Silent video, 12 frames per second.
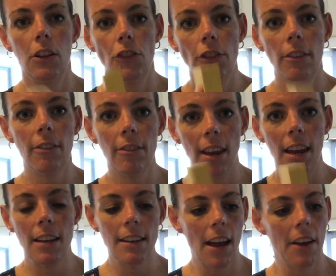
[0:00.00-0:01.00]
just
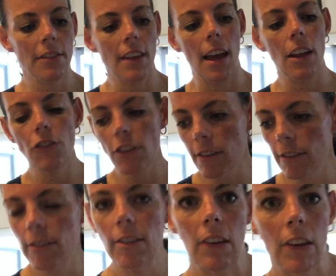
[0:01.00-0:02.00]
sand down the
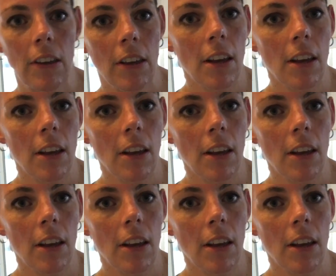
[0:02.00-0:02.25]
edges